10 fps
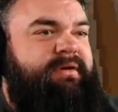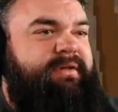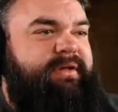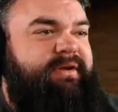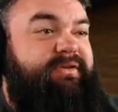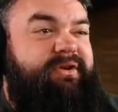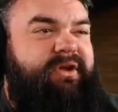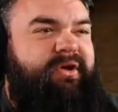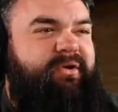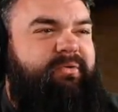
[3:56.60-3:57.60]
There's
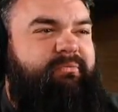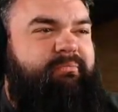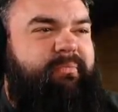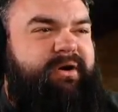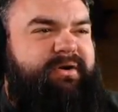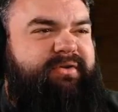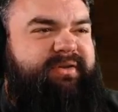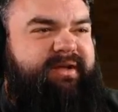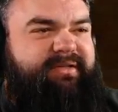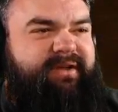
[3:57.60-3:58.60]
no murderers
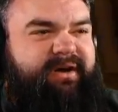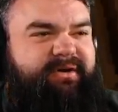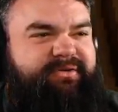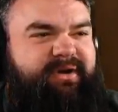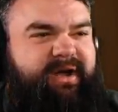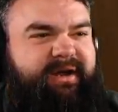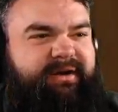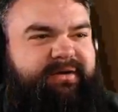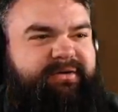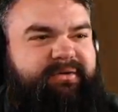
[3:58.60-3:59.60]
out there
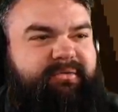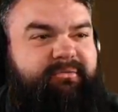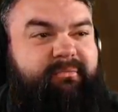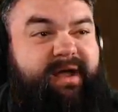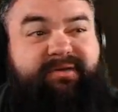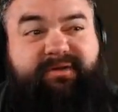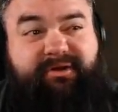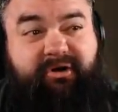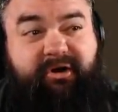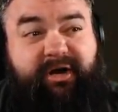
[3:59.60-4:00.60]
trying to
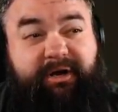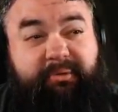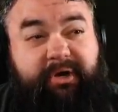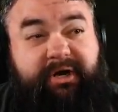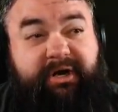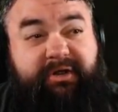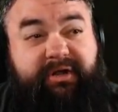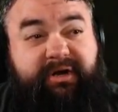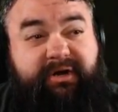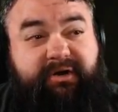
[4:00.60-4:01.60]
massacre anyone, are
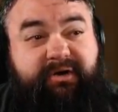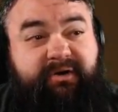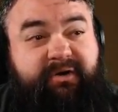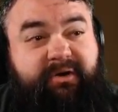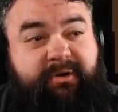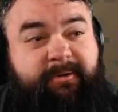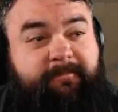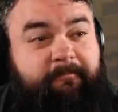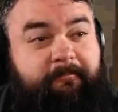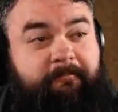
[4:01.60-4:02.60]
there?
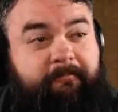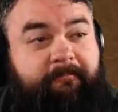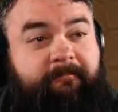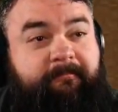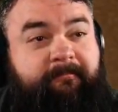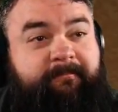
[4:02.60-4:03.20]
Mm.